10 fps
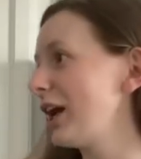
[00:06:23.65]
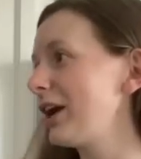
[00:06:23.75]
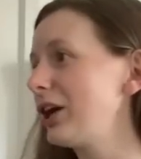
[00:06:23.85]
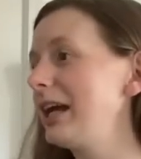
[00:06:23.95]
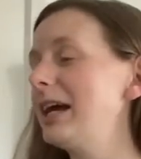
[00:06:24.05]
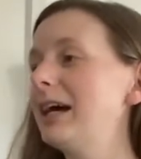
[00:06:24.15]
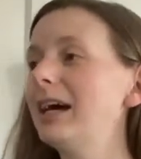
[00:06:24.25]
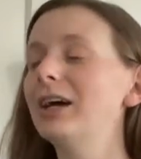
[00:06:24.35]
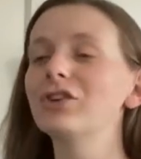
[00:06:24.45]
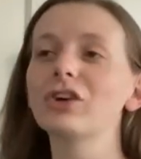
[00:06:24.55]
area
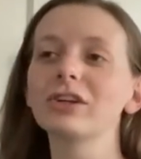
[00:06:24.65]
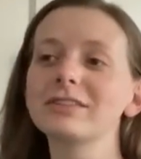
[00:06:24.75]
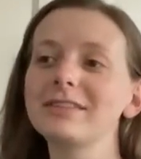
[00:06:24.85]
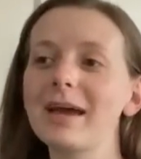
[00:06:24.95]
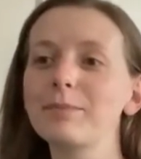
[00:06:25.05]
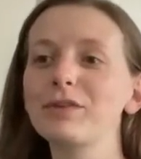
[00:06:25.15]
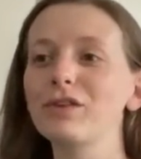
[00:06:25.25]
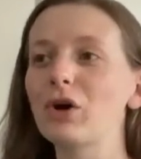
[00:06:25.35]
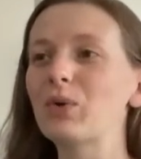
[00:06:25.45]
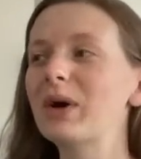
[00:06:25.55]
under our steps.
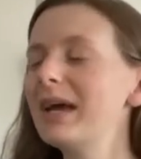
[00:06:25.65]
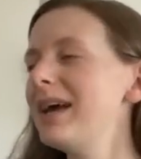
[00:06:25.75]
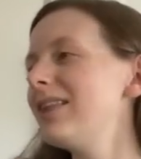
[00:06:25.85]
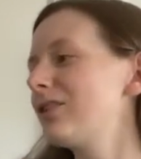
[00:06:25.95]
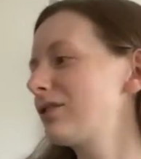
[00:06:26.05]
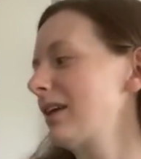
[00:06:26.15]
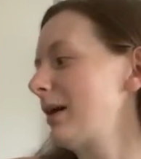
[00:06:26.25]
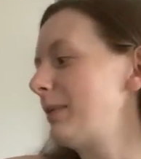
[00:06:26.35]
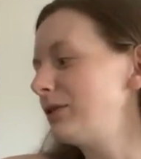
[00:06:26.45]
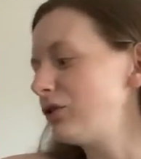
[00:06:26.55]
So there's like a
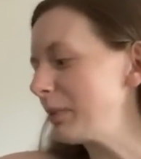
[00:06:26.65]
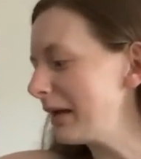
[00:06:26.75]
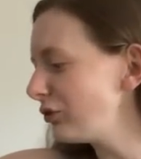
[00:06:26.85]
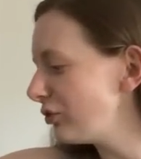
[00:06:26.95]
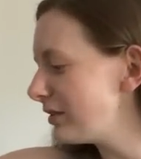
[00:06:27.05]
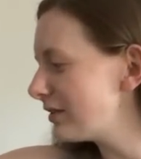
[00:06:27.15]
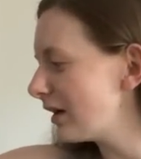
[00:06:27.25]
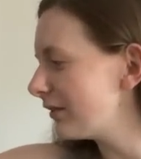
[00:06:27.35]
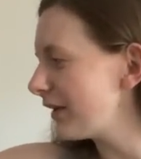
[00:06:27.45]
bunch of pantry stuff